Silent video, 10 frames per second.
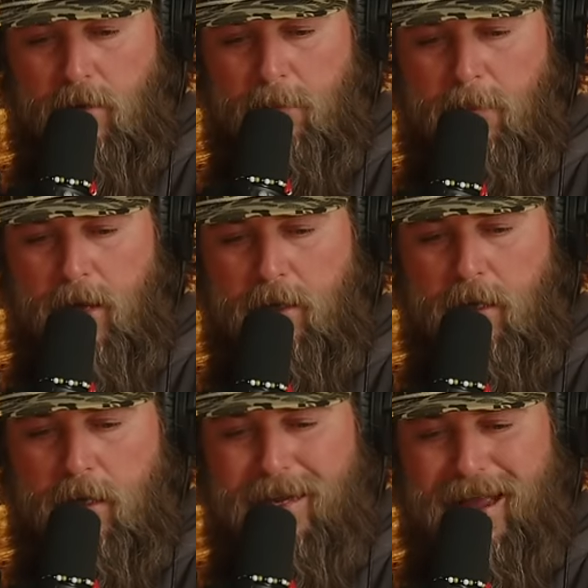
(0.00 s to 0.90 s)

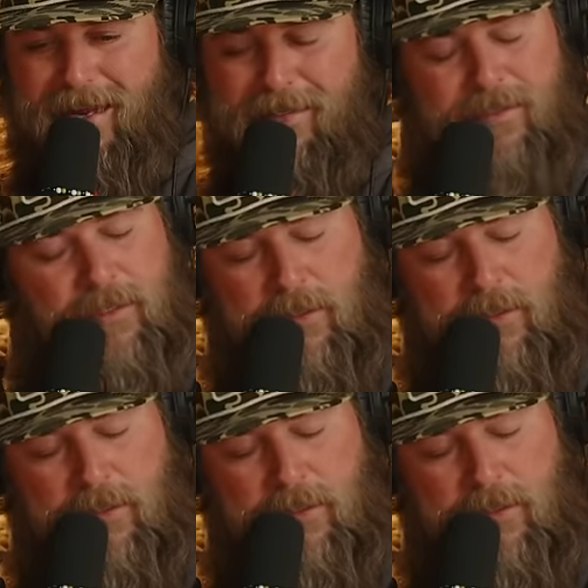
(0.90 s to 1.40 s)
Monday night